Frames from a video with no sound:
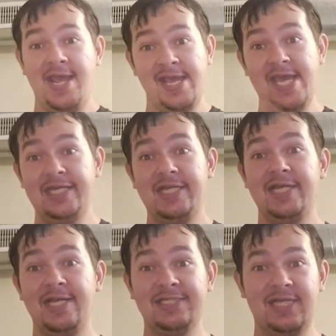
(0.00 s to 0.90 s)

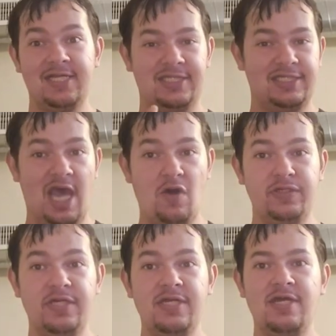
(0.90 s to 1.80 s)
it is an
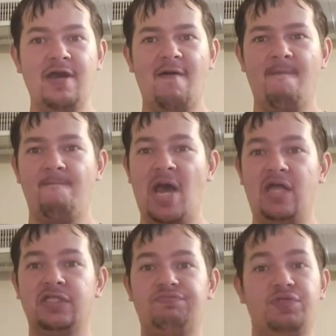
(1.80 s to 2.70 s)
astounding
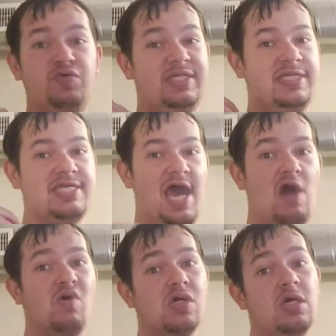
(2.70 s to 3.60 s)
balance between
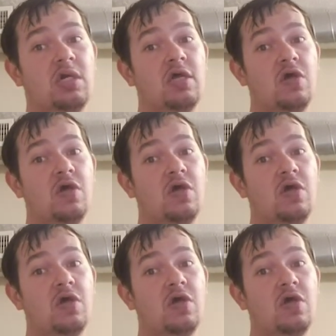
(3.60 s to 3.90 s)
sour